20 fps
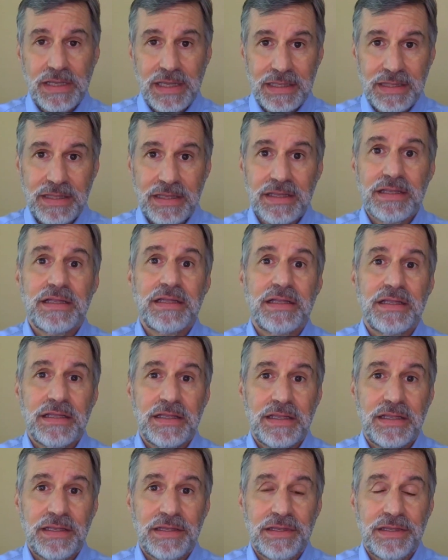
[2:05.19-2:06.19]
at
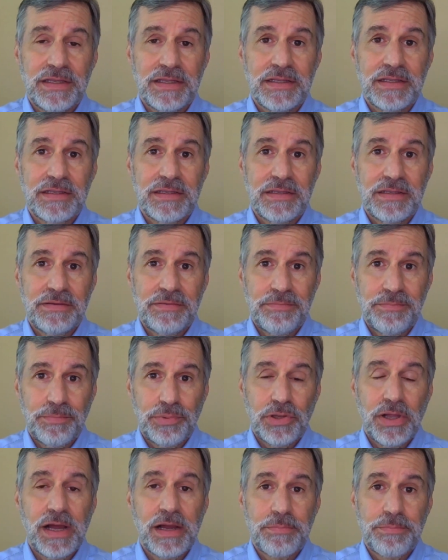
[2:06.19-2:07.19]
the
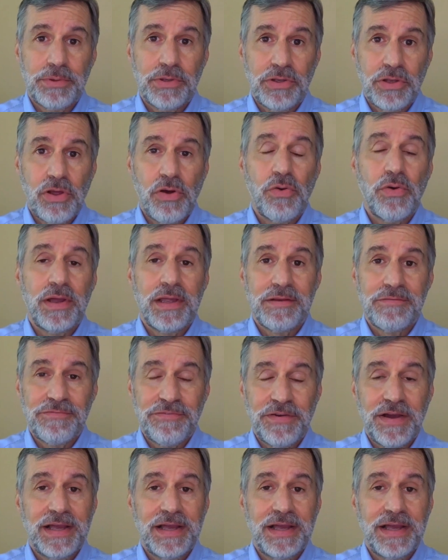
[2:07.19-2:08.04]
blog below and